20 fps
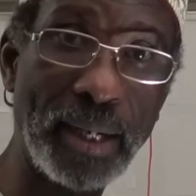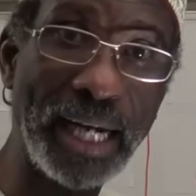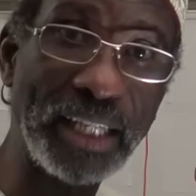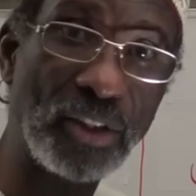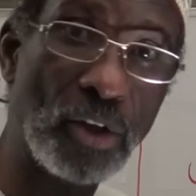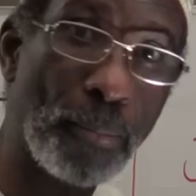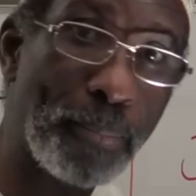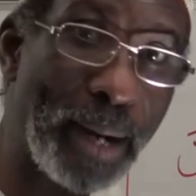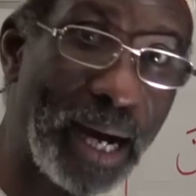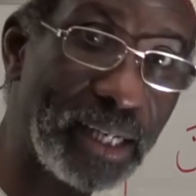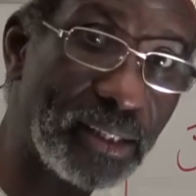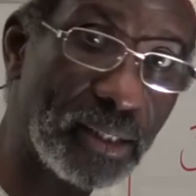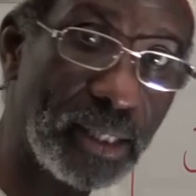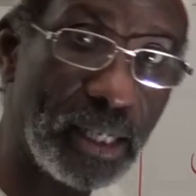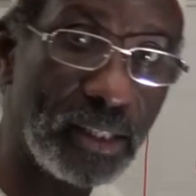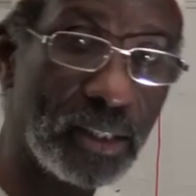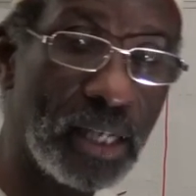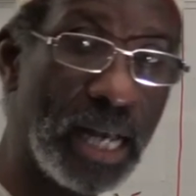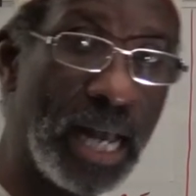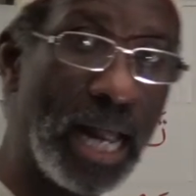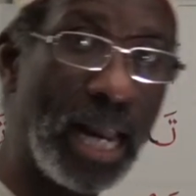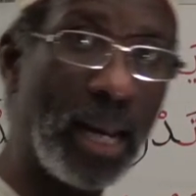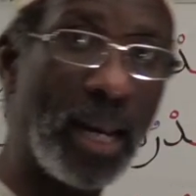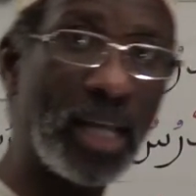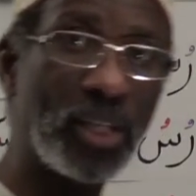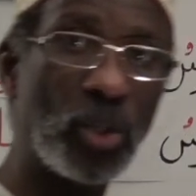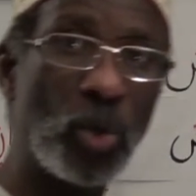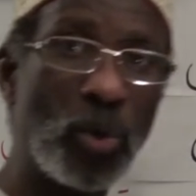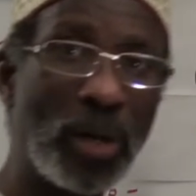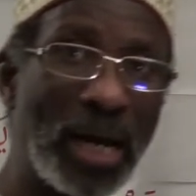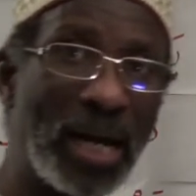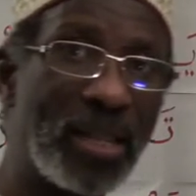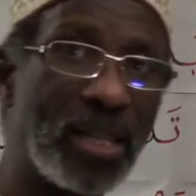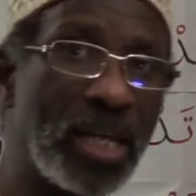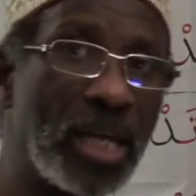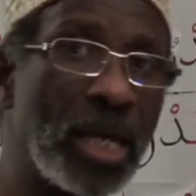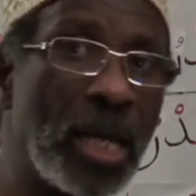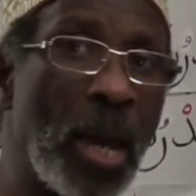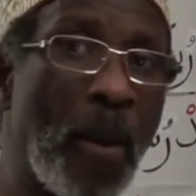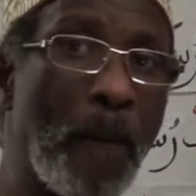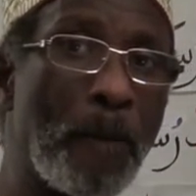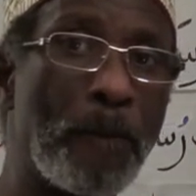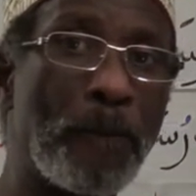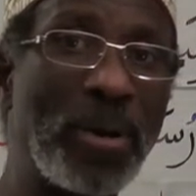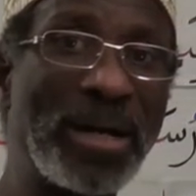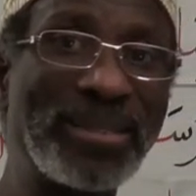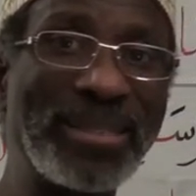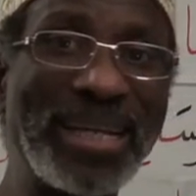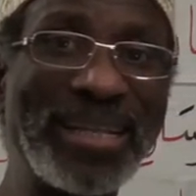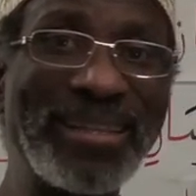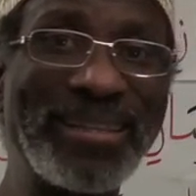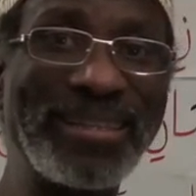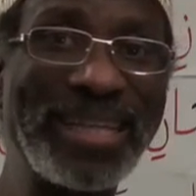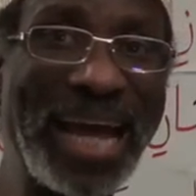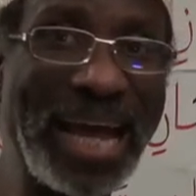That's your past tense. Let's look at the present